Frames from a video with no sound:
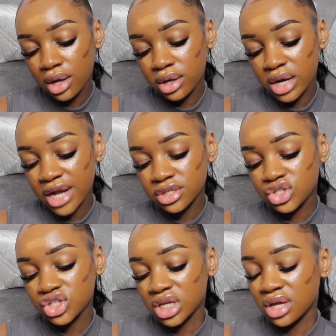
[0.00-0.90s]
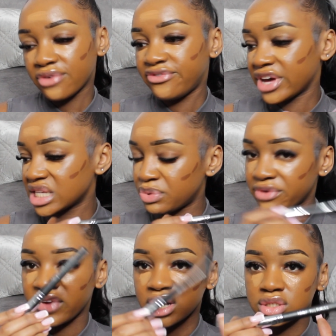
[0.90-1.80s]
Nancy Face
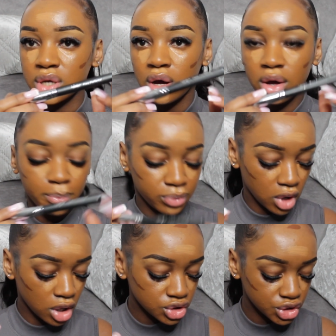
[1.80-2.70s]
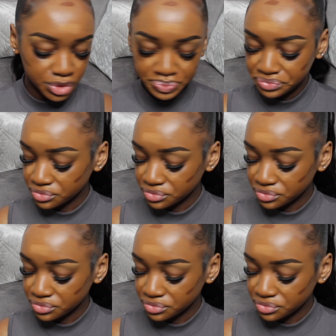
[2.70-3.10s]
Perfector brush.